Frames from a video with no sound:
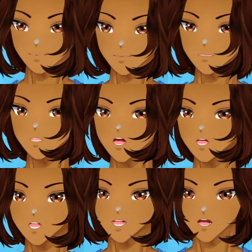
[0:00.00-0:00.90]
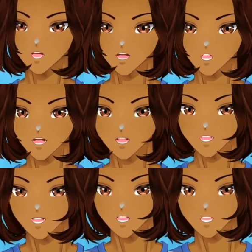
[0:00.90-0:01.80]
So we better get it going on there.
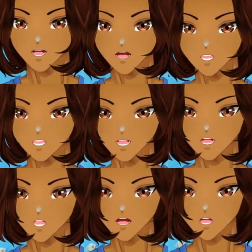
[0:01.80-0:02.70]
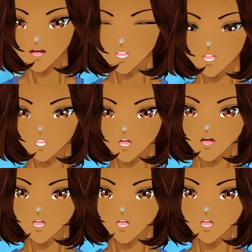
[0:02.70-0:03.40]
No? Why not? No, what?